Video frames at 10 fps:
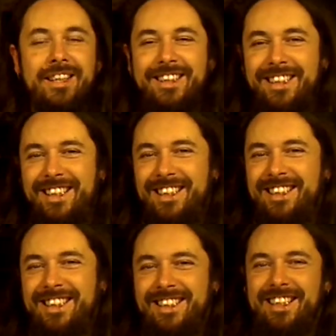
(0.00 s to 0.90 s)

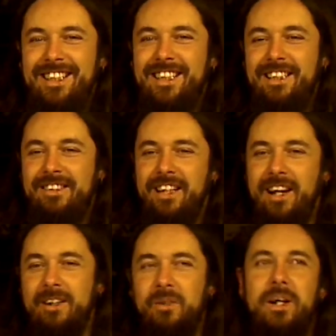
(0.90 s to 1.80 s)
Got a little
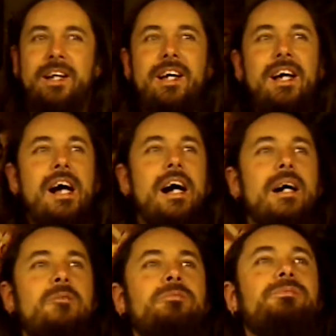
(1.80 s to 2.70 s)
carried away.
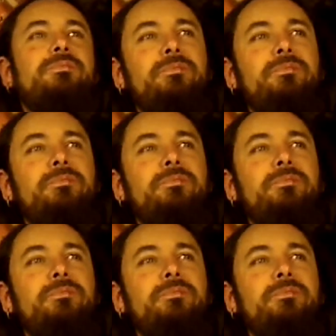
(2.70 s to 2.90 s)
Um,